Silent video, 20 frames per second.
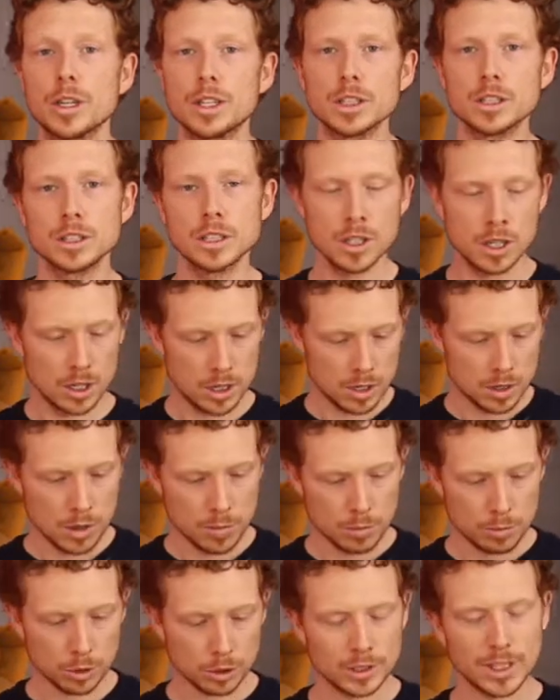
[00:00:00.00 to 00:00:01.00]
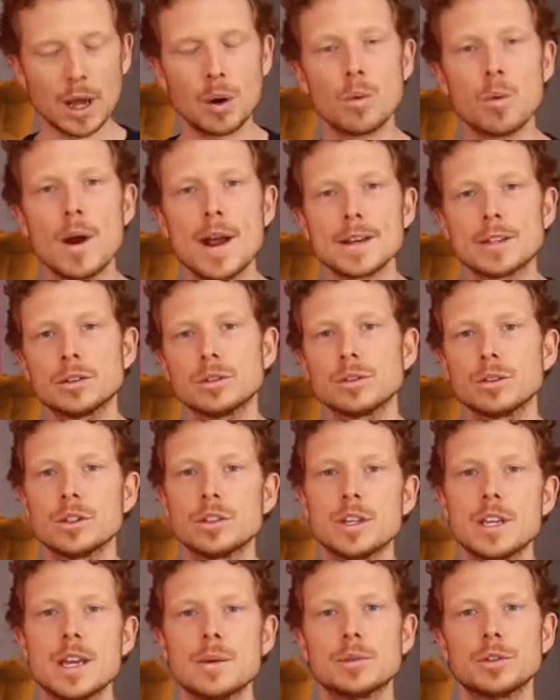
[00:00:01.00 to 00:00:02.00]
It just puts that weight onto
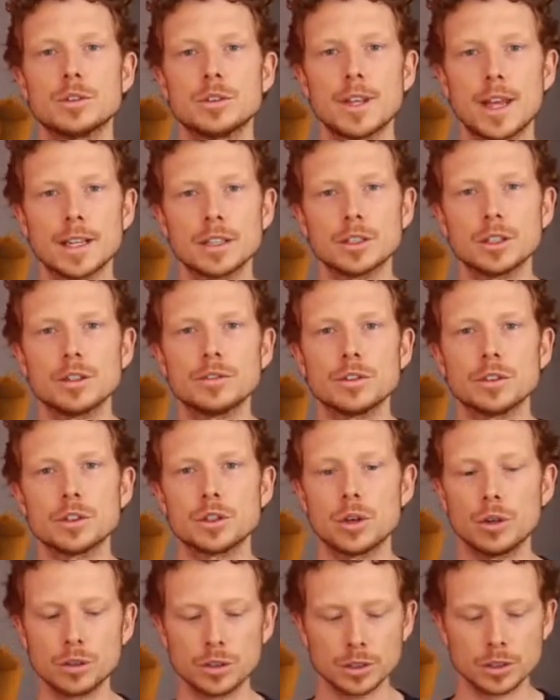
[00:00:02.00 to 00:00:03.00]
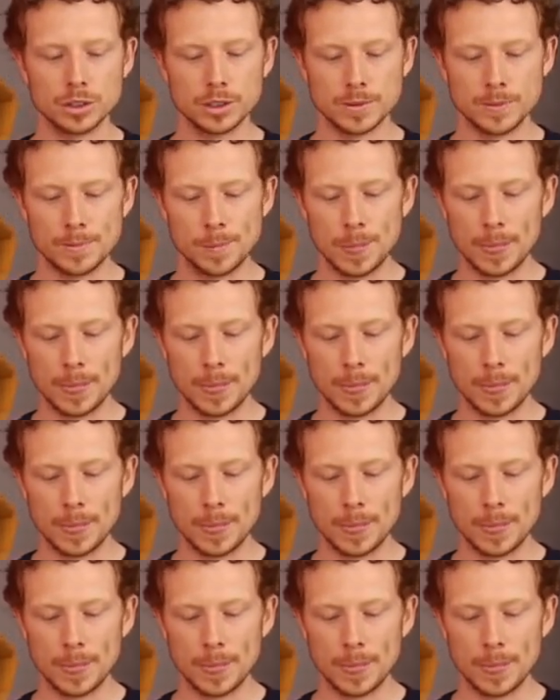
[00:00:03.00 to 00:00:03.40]
your hips, takes it off your shoulders.